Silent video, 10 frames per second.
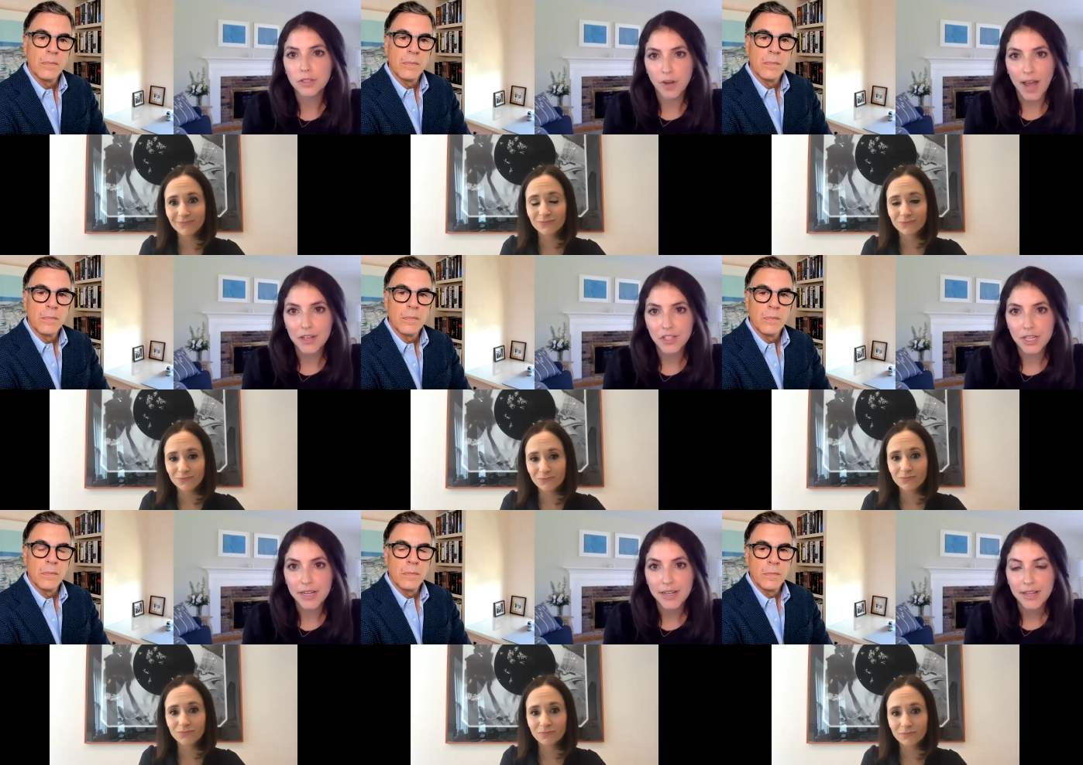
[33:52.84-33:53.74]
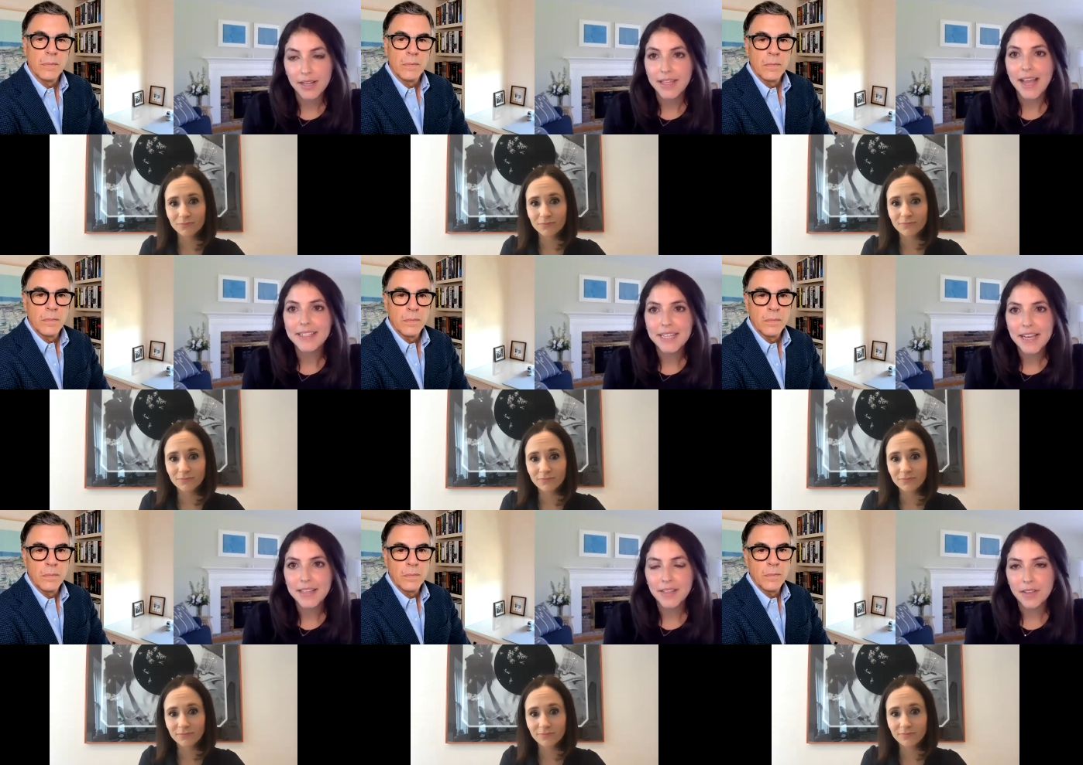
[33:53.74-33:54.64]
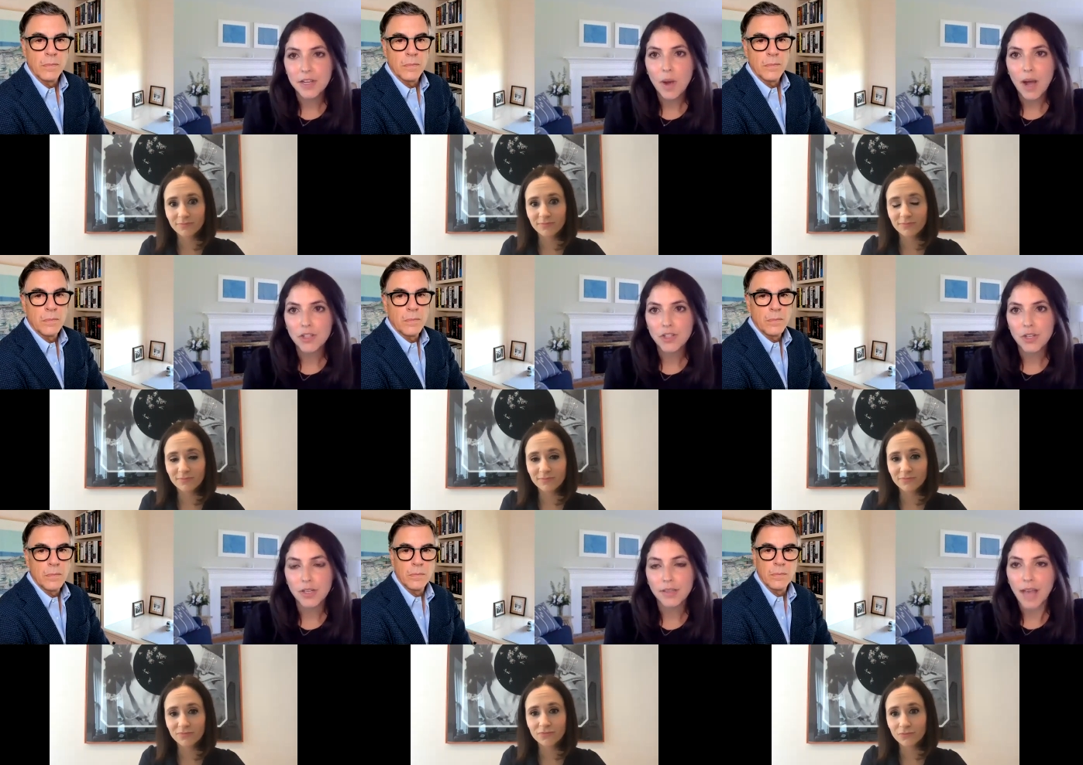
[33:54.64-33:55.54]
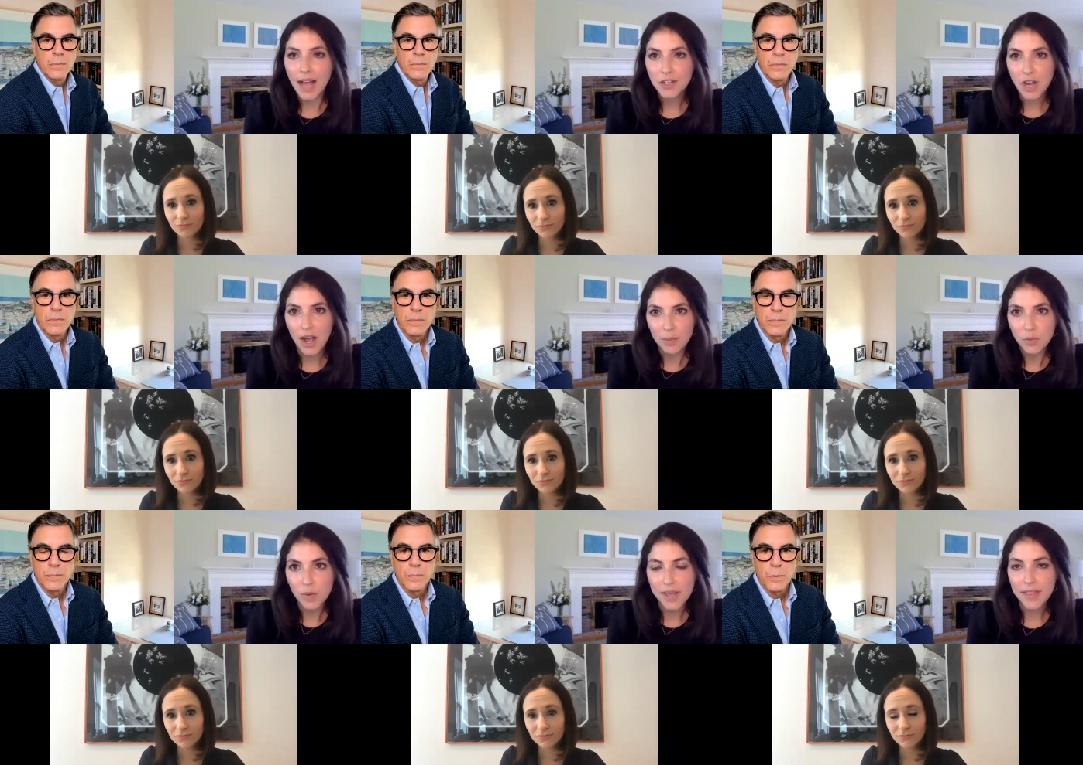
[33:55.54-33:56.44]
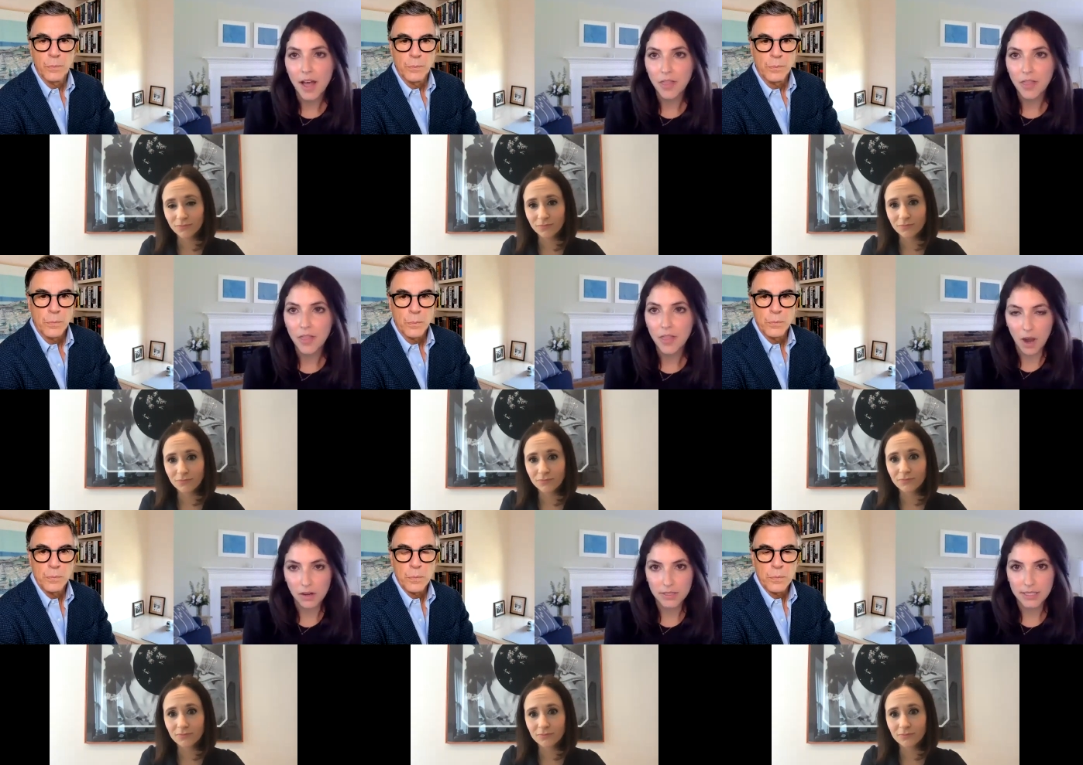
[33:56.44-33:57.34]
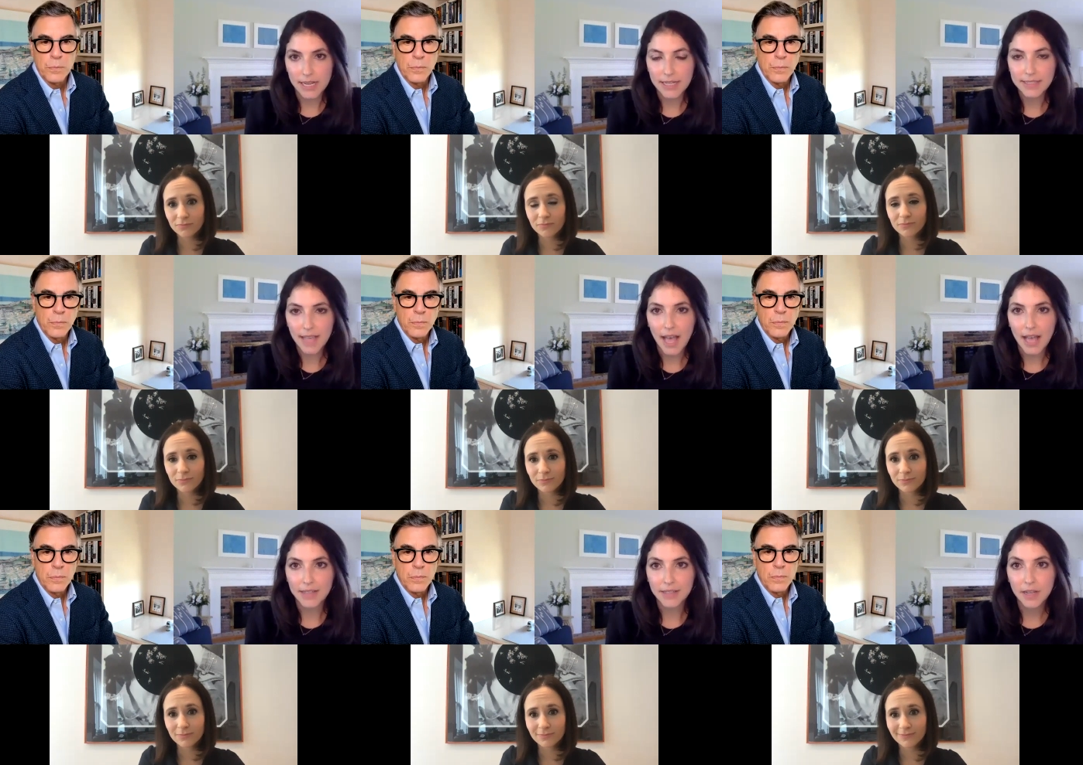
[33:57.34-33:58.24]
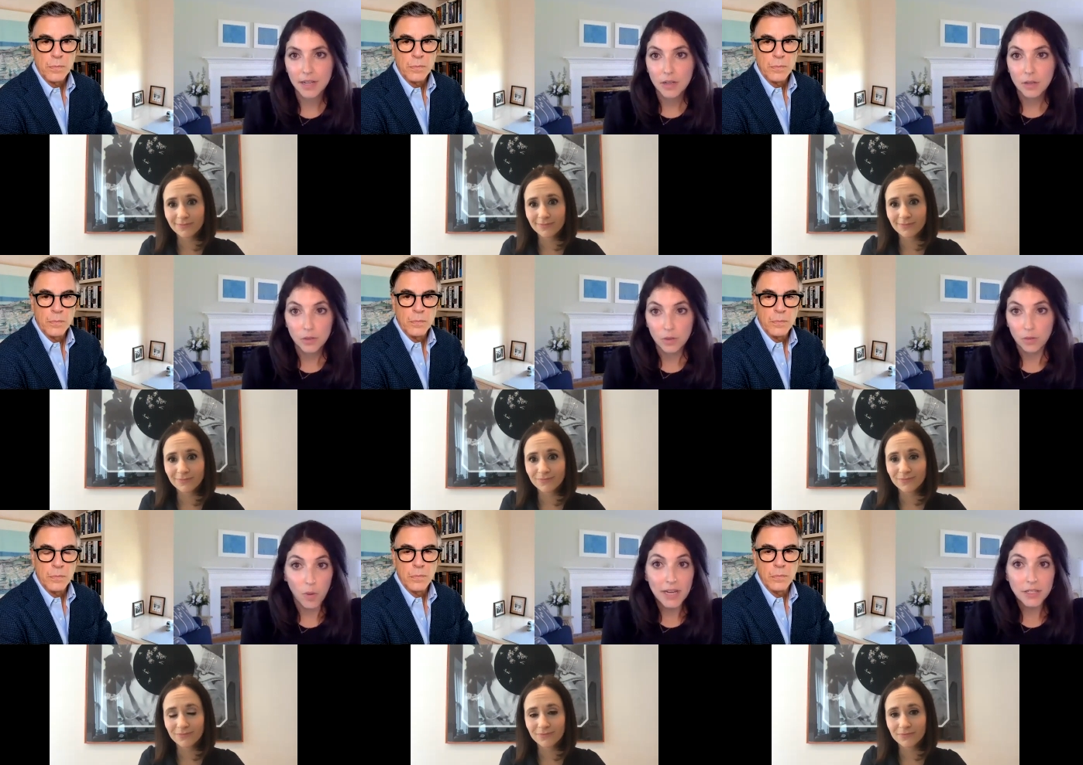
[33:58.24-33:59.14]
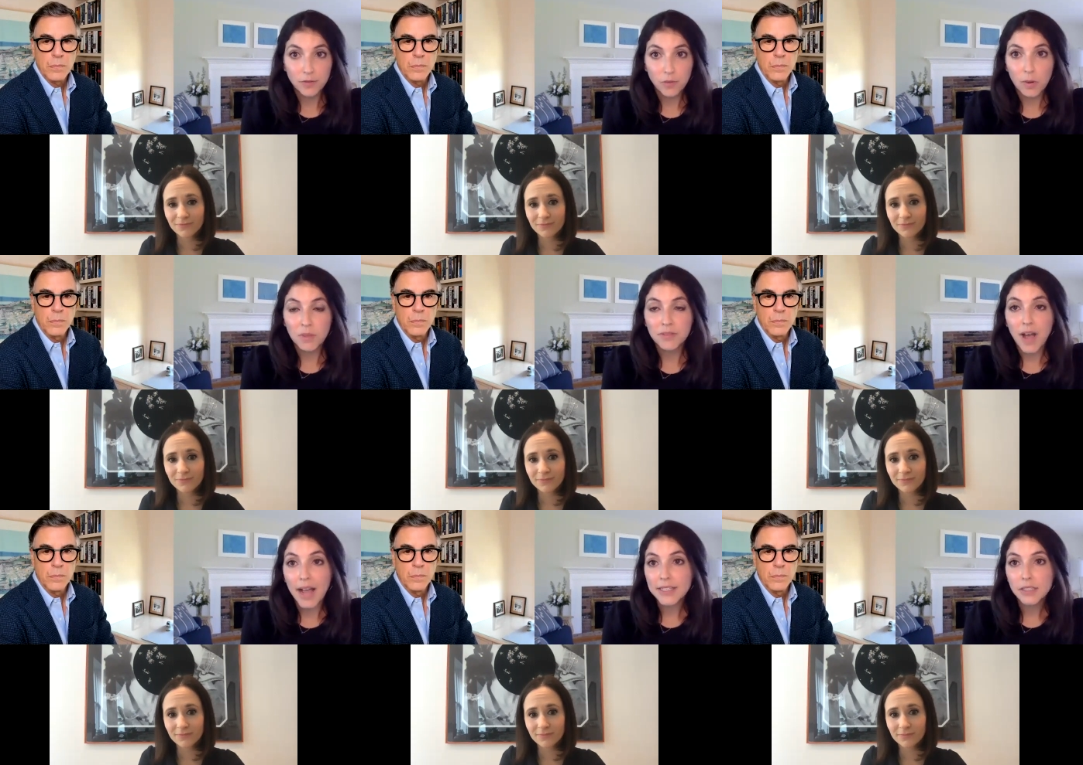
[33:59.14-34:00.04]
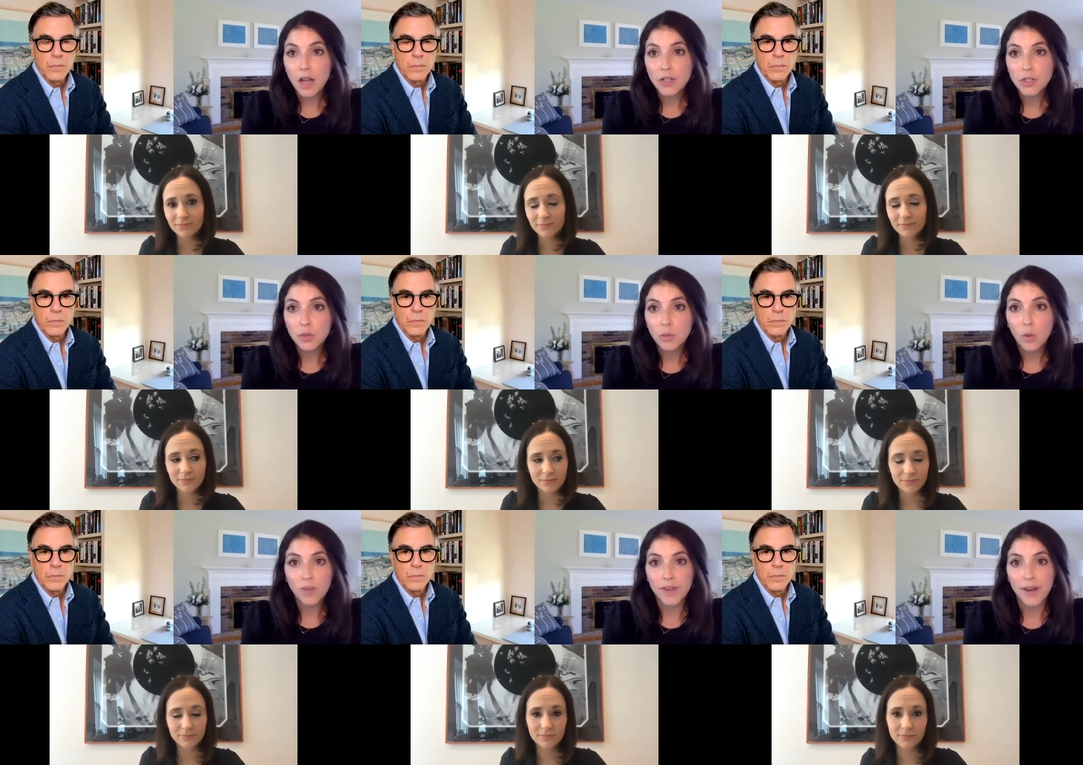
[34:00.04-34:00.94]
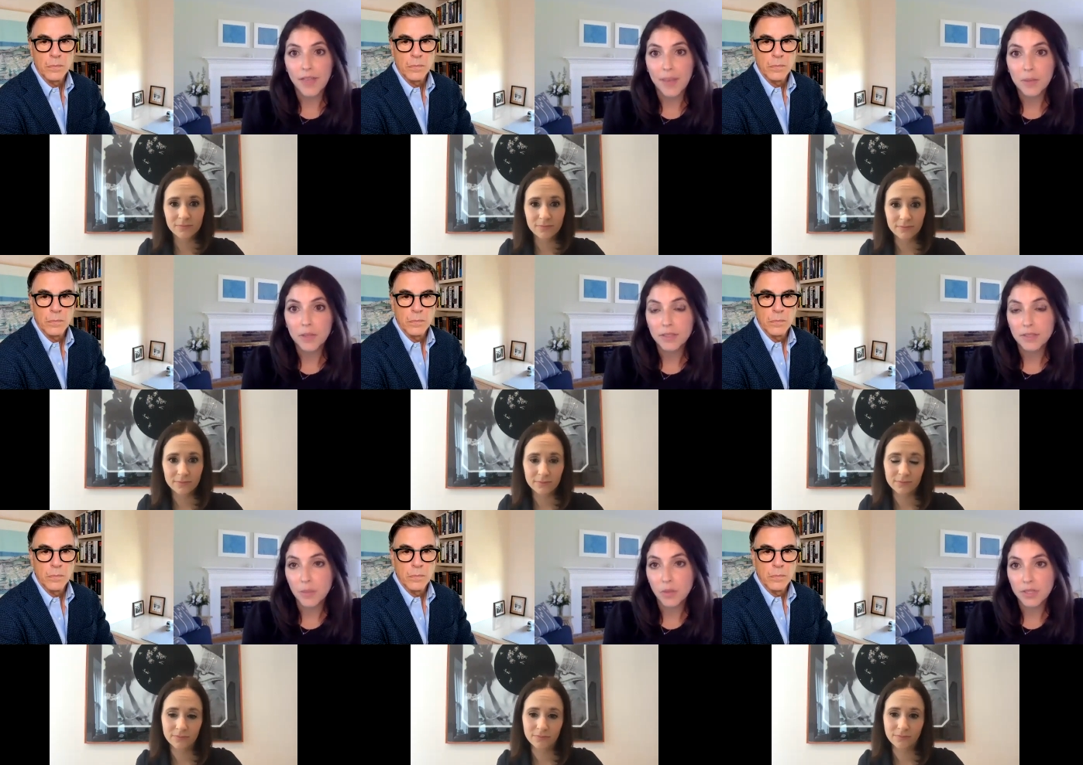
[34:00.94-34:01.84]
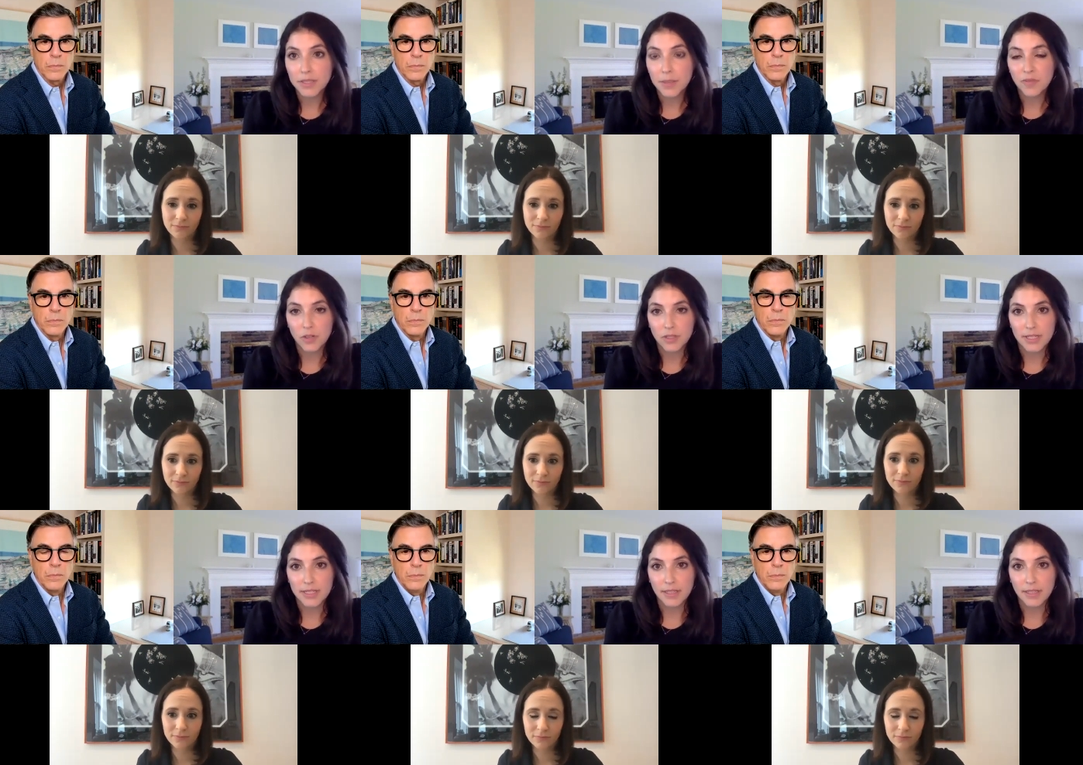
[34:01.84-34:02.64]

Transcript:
Speaker 1: strategy the idea that the US should lash up with other democracies and sort of wage a form of ideological warfare that puts liberalism versus